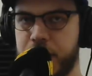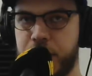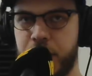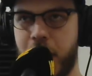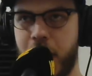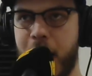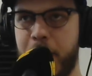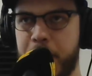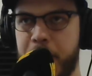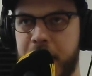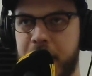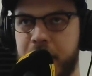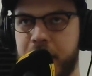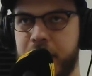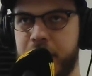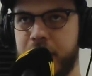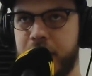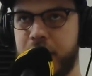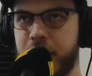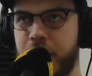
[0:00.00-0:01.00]

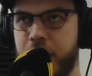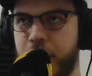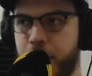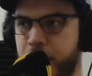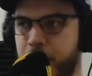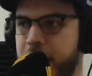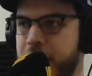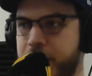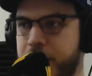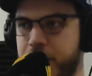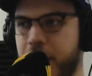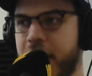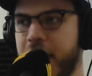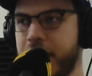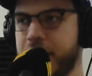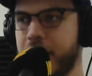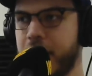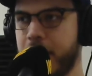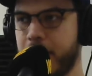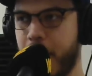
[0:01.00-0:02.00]
dropping 3
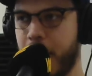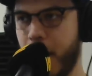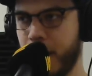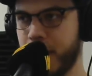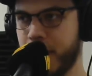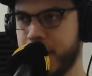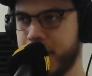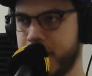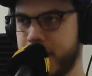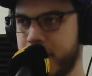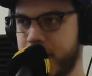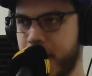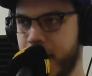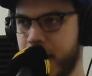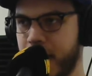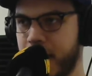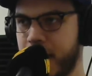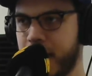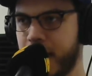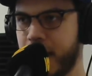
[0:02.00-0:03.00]
straight to the Marlins
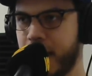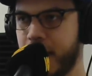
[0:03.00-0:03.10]
that